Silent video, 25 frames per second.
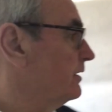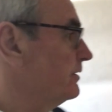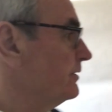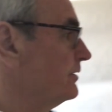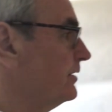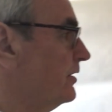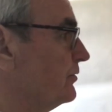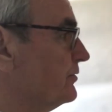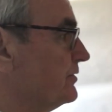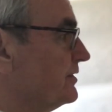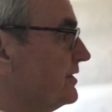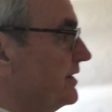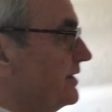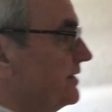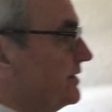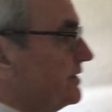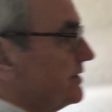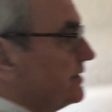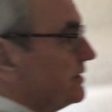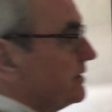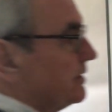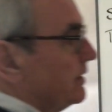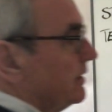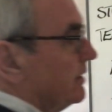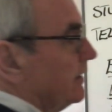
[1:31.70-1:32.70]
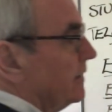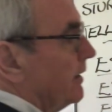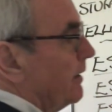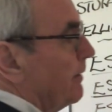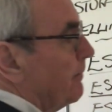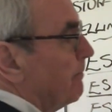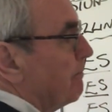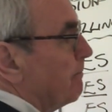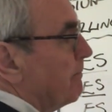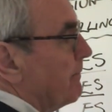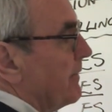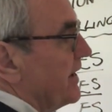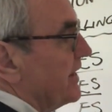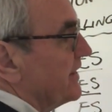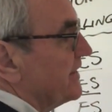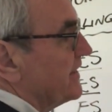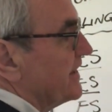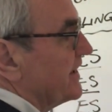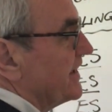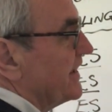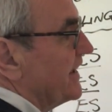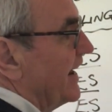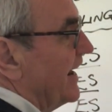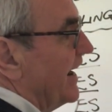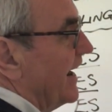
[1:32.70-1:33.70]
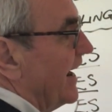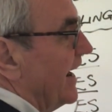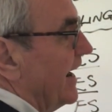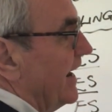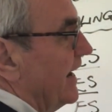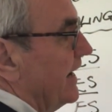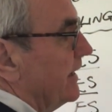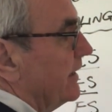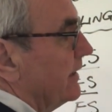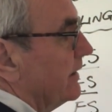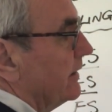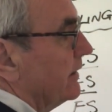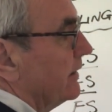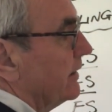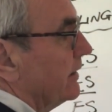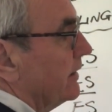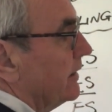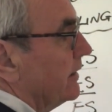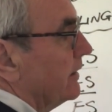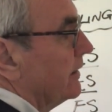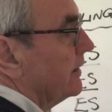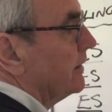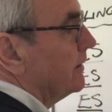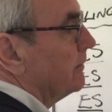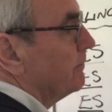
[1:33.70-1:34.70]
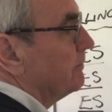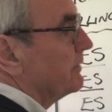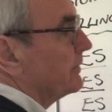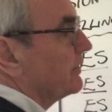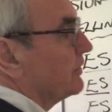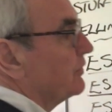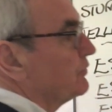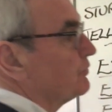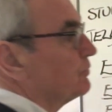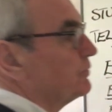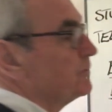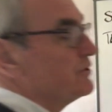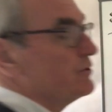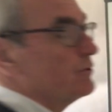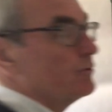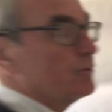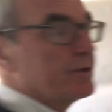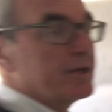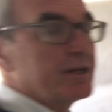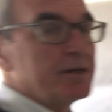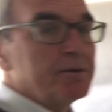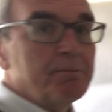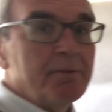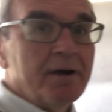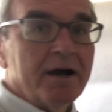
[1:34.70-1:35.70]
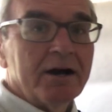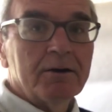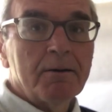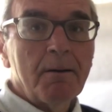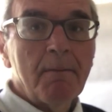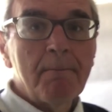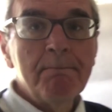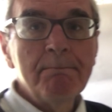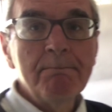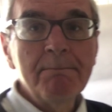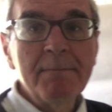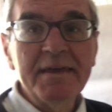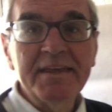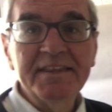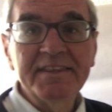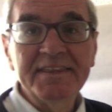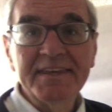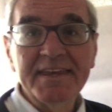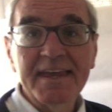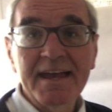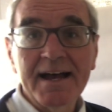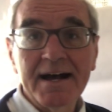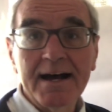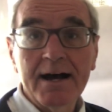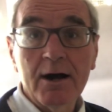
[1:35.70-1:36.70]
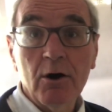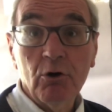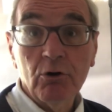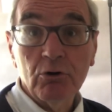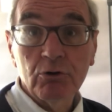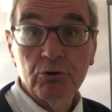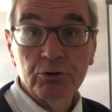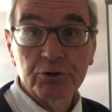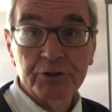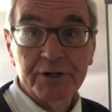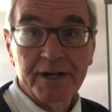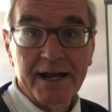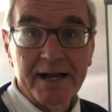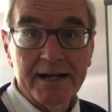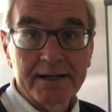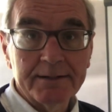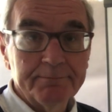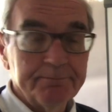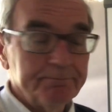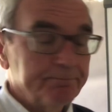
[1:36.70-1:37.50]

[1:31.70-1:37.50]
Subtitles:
Notice media, because we're talking about media hora.